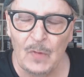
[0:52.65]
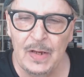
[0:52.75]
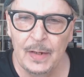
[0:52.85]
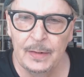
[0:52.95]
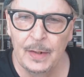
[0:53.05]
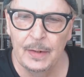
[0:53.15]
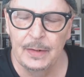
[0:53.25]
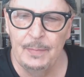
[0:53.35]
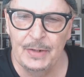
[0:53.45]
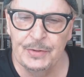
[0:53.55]
And
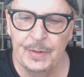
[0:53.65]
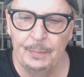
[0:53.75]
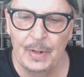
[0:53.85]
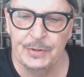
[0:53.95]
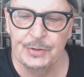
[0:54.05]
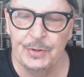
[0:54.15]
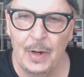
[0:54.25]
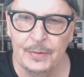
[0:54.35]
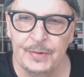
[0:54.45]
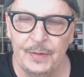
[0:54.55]
he mentioned a bunch of songs